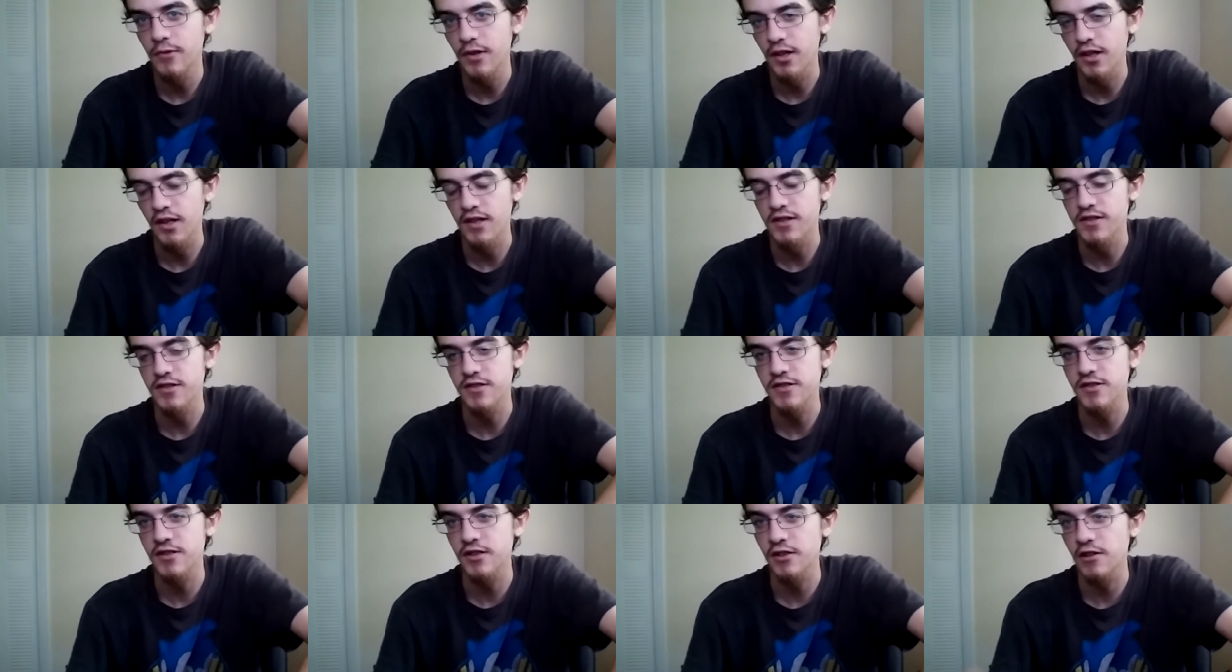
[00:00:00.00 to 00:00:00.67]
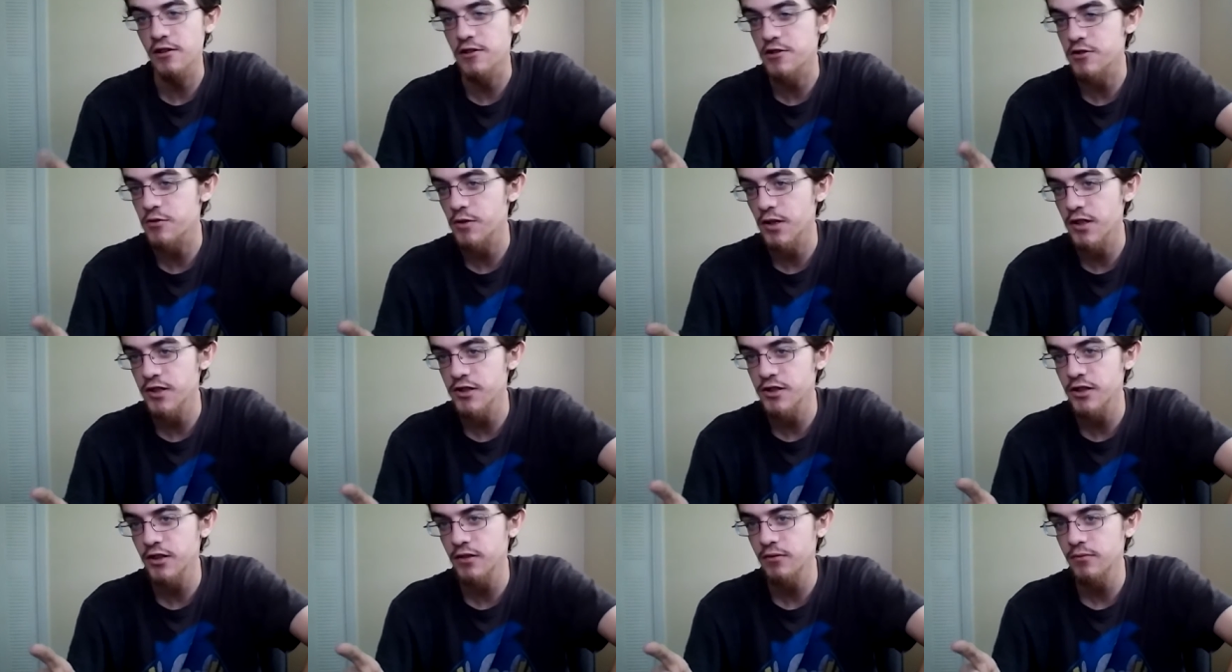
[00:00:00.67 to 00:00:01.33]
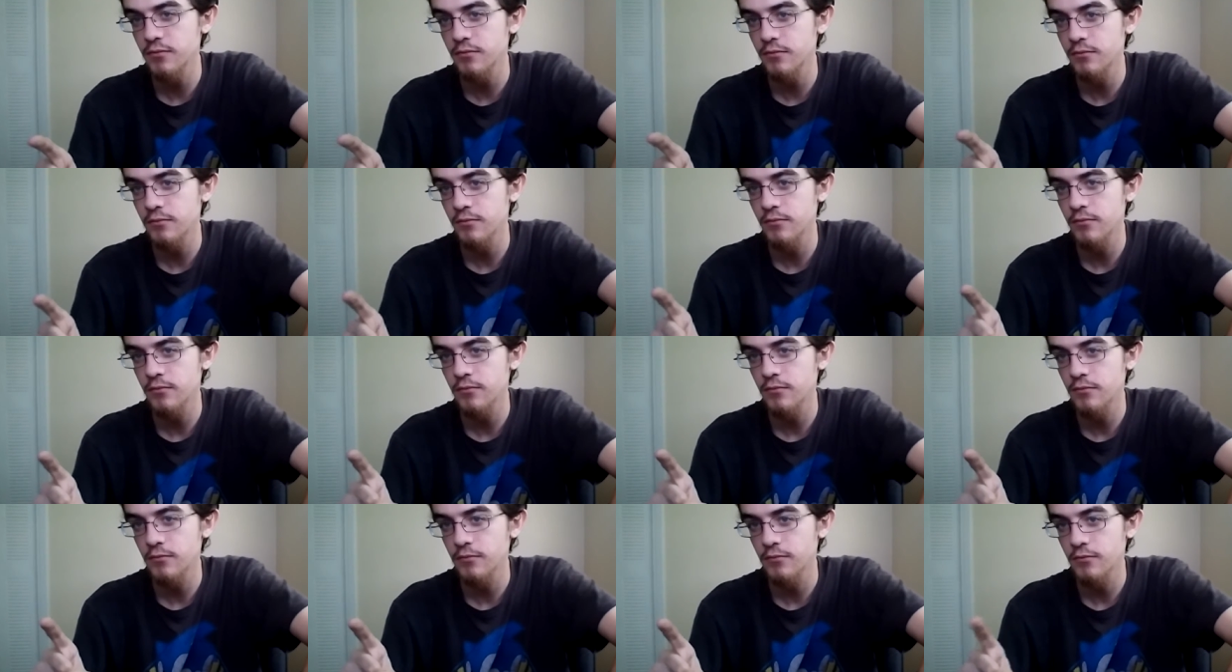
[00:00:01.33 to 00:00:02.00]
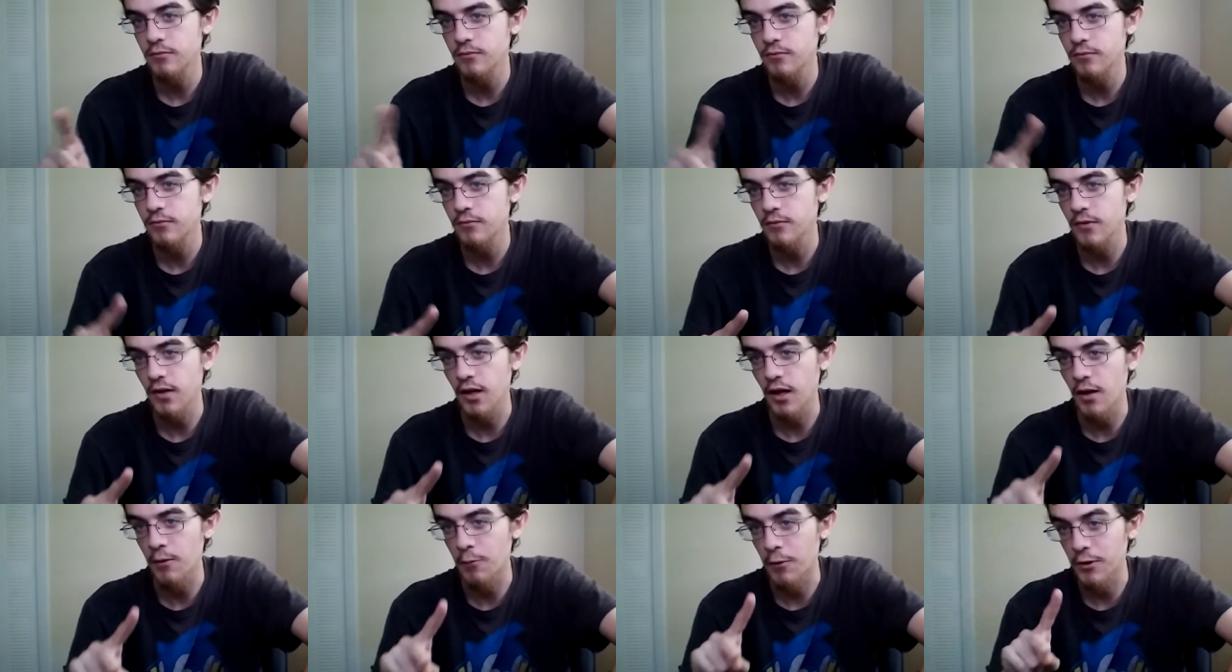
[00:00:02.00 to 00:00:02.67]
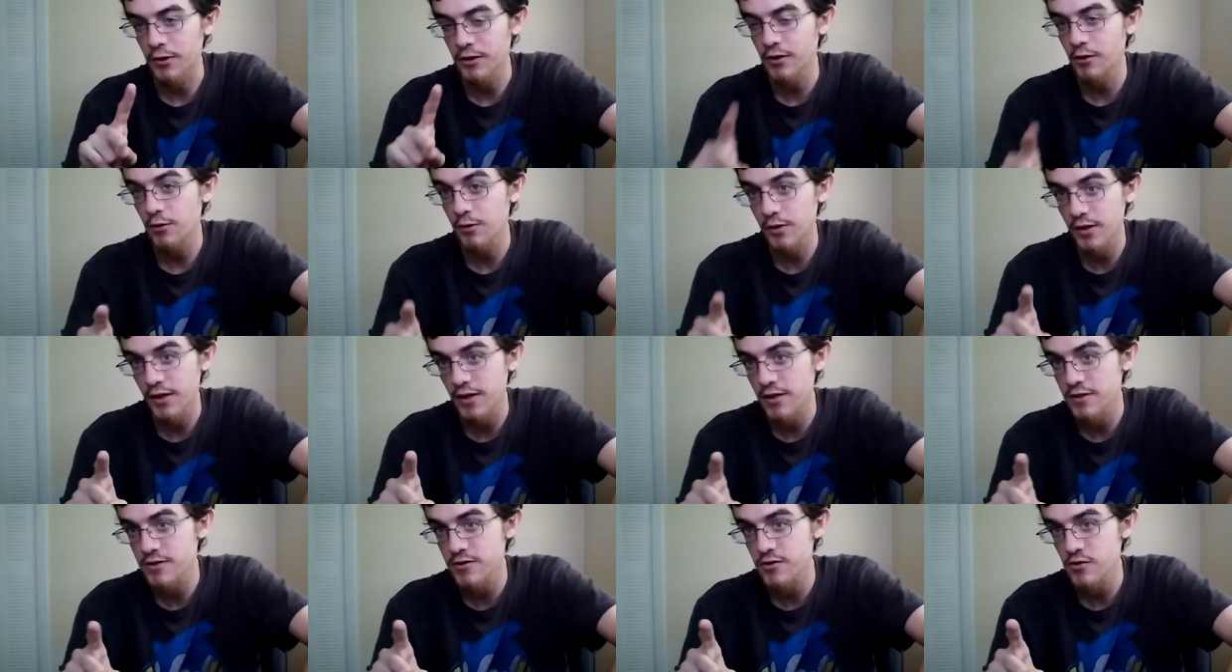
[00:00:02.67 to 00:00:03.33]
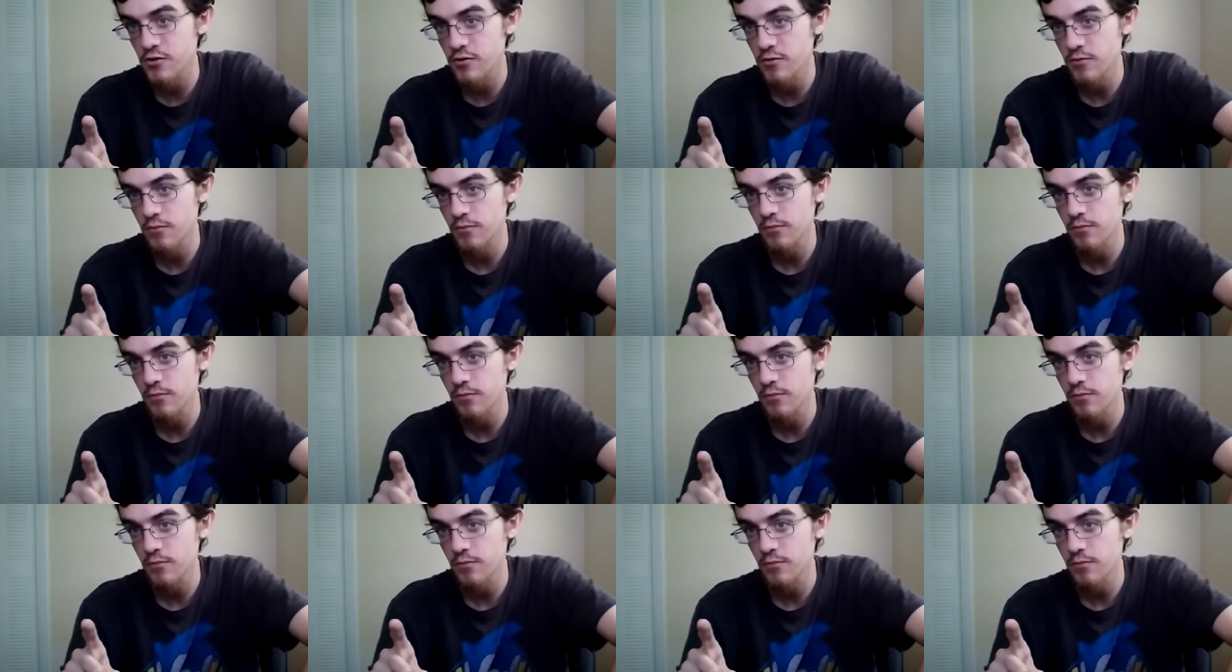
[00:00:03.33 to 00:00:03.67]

It's a serious question. I want to know the answer.